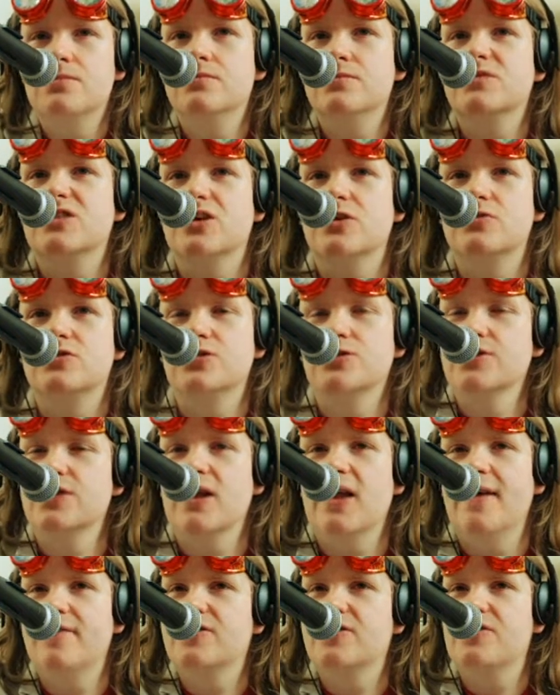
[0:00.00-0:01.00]
So to the
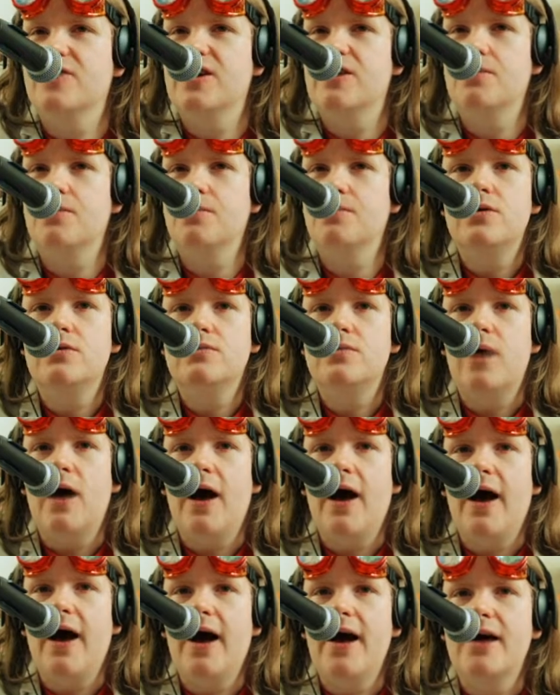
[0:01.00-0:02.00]
left of it.
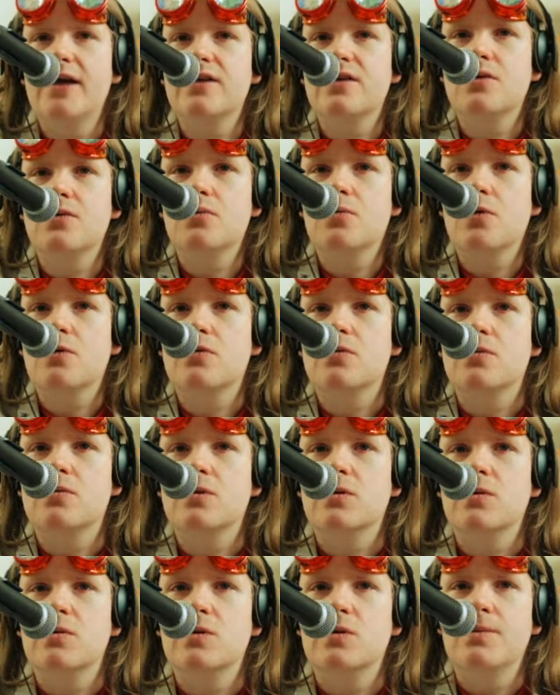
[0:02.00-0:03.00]
And
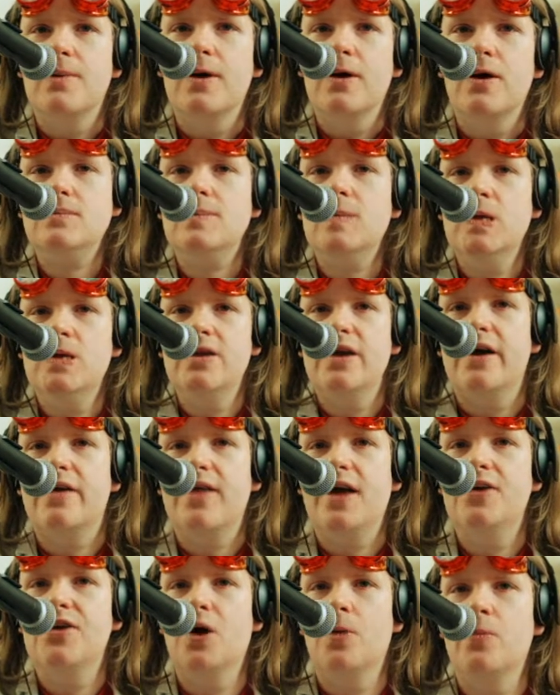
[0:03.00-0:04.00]
yeah,
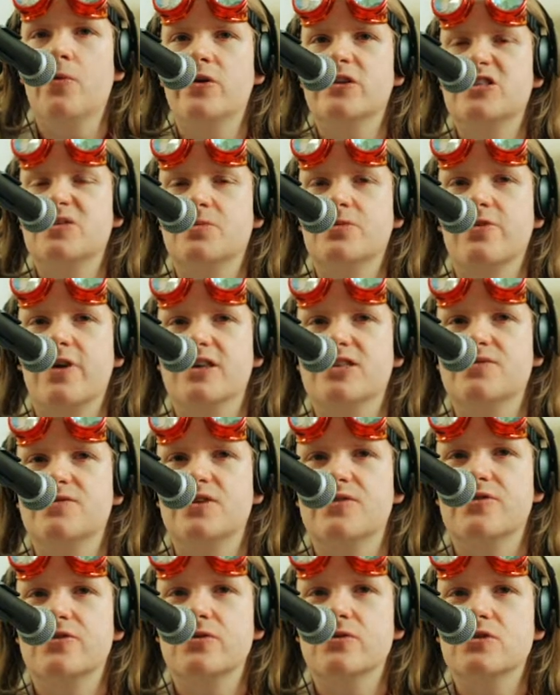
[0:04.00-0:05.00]
that number is the progressive
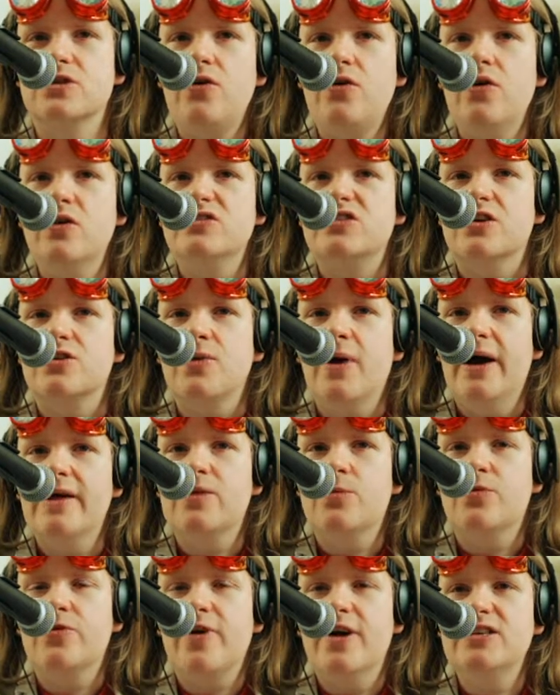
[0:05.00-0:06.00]
difficulty. So you add the
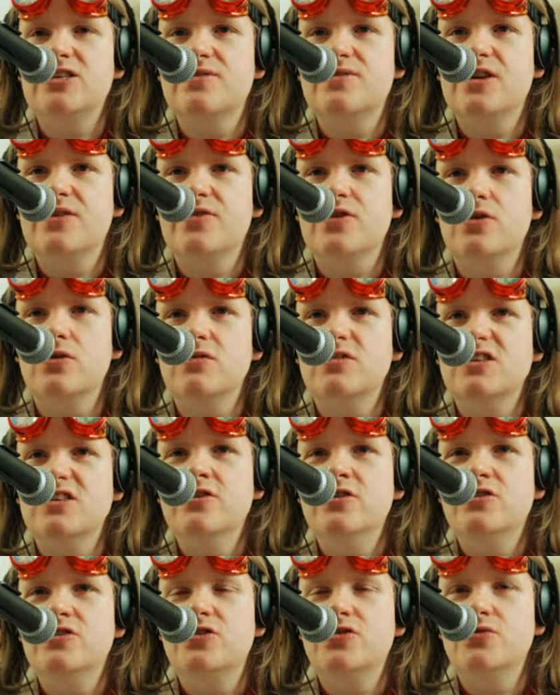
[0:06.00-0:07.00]
progressive difficulty
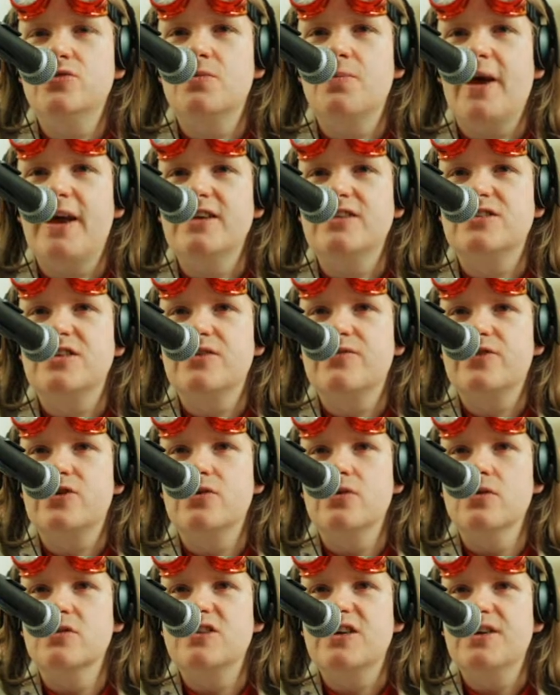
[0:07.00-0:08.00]
to the base
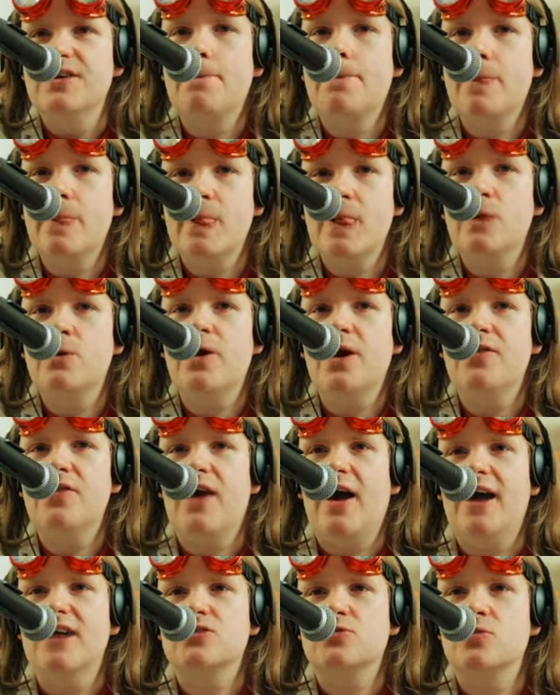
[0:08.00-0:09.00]
difficulty. You get the
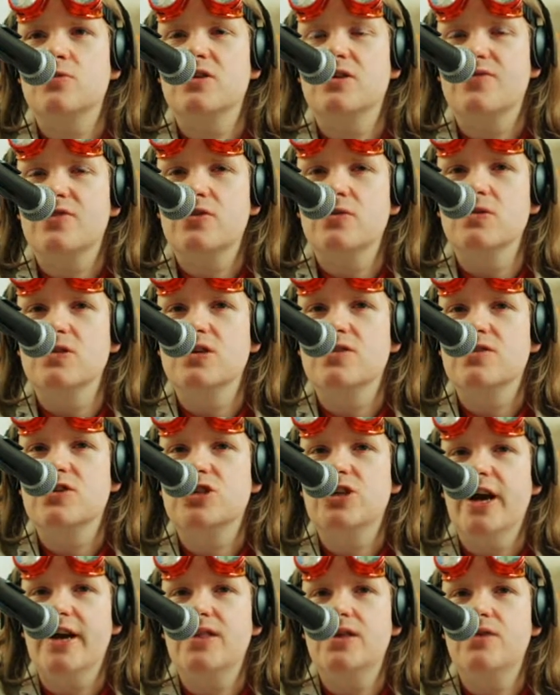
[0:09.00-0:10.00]
actual difficulty of the
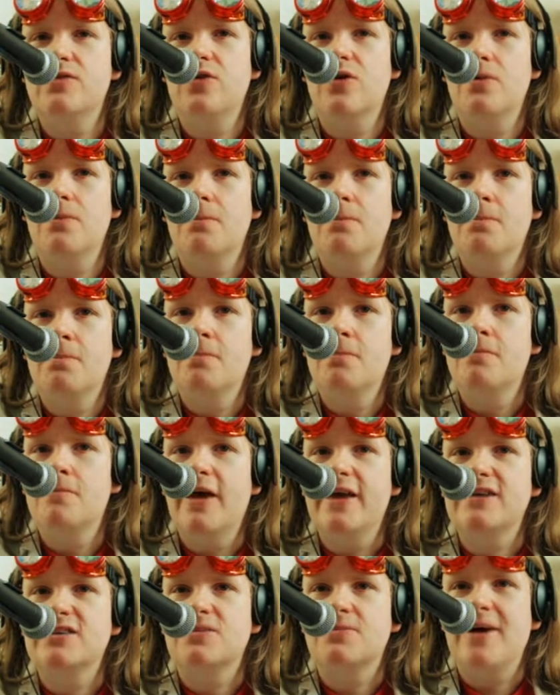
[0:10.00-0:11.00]
check that you got to
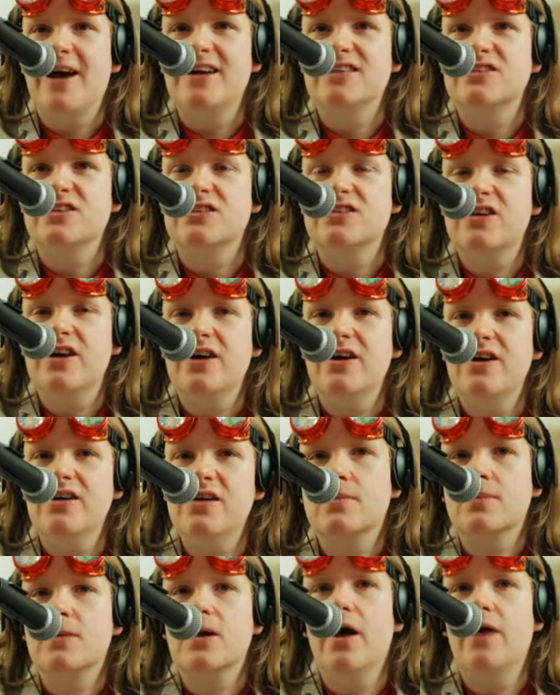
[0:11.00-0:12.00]
make to pass this card,
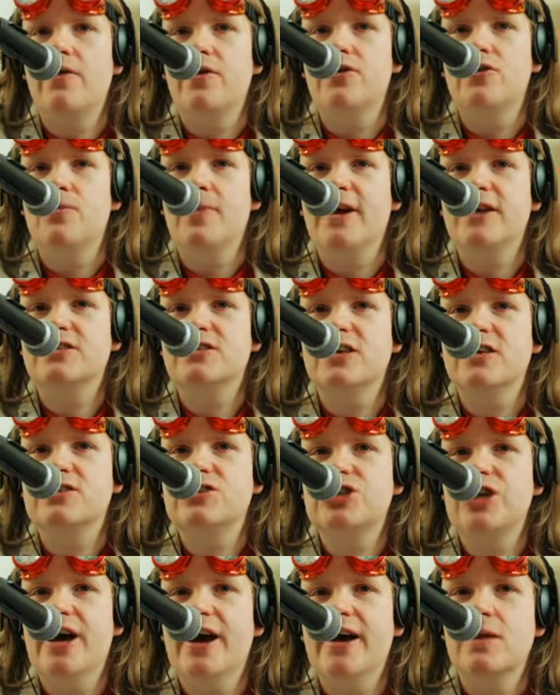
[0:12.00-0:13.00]
and then you make said
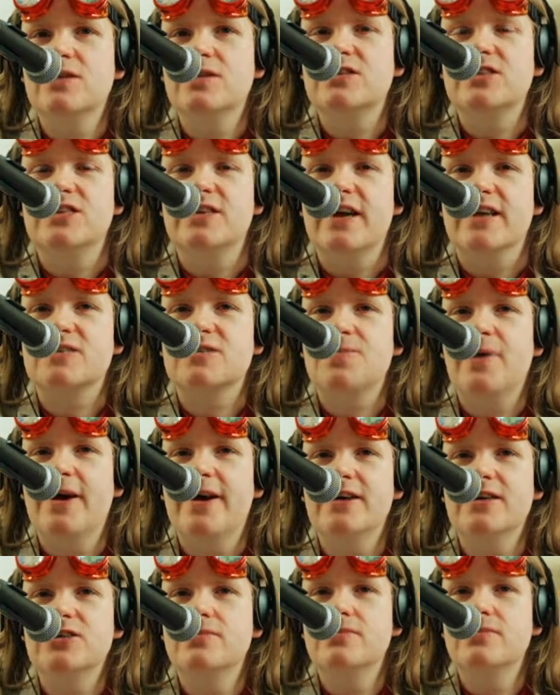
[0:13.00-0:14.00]
check, the next
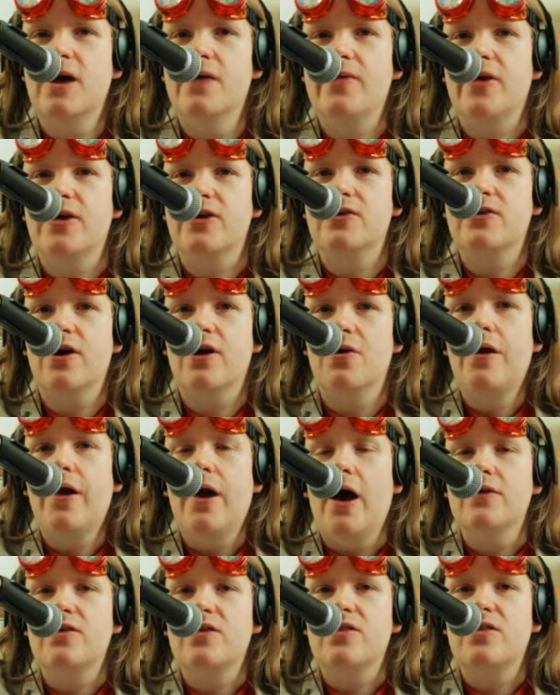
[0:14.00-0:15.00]
page, and there you go.
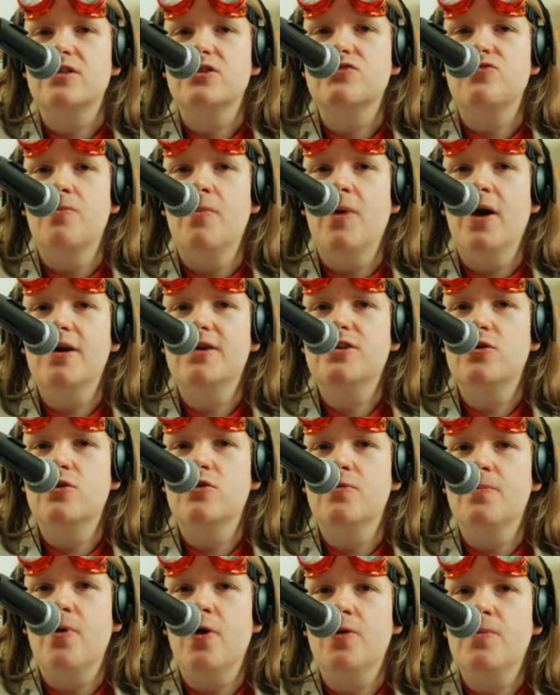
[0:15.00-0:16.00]
And then they're just reminding you at
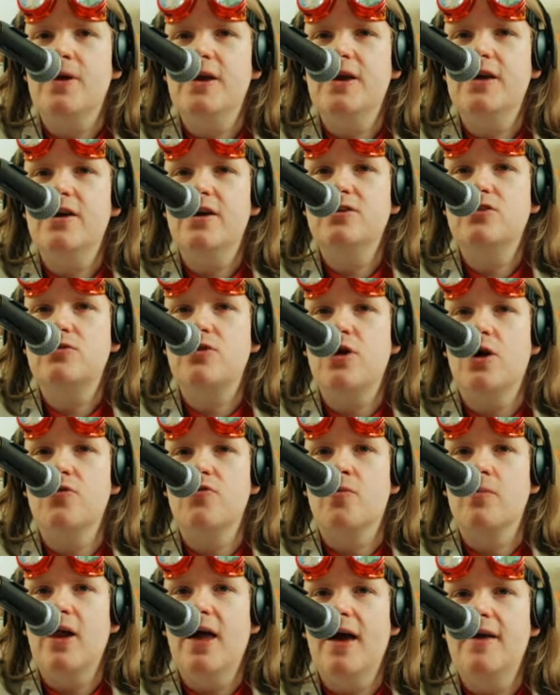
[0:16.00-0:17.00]
the bottom here, you go
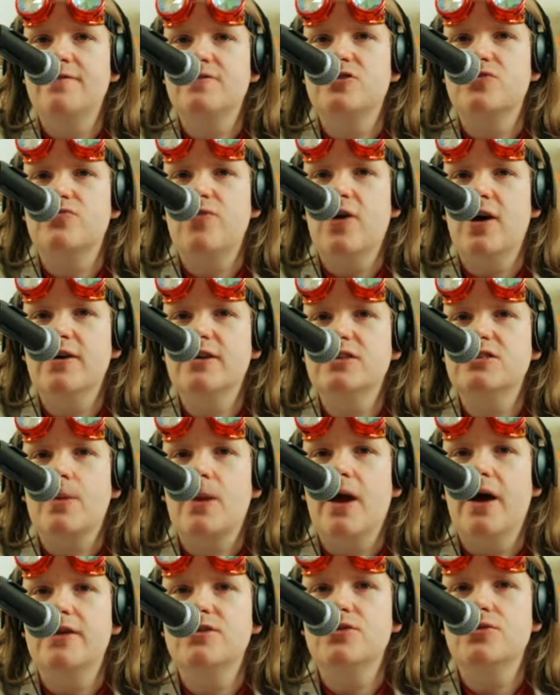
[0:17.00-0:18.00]
from left to right,
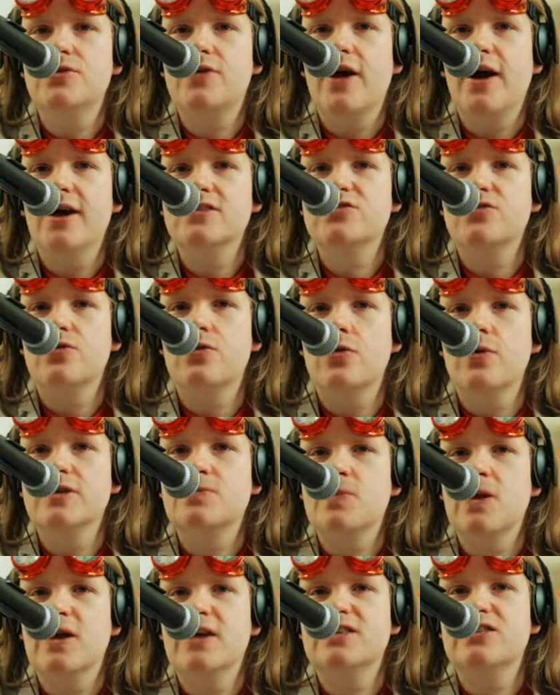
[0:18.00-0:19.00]
and new cards are always
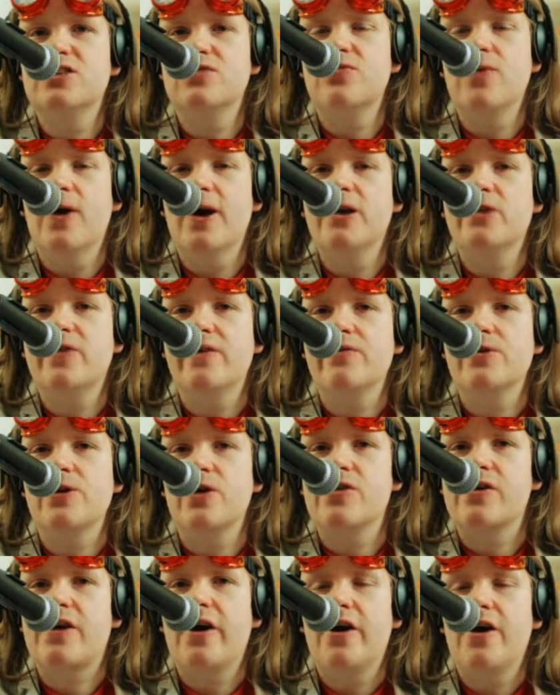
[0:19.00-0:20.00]
placed to the right of every
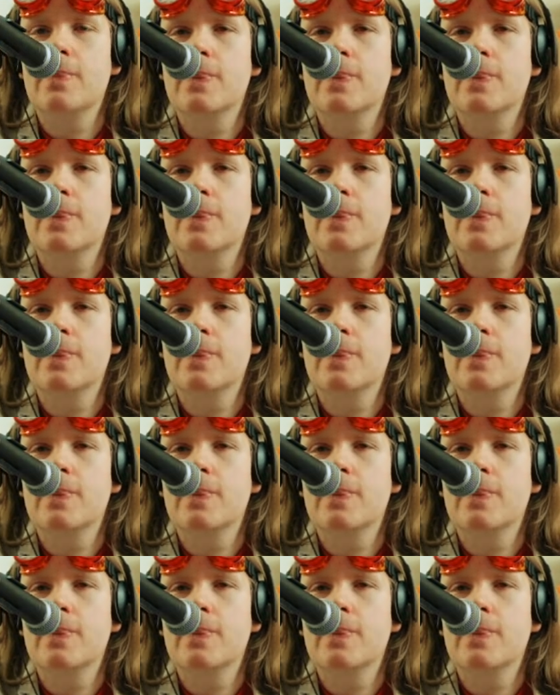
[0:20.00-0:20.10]
other card.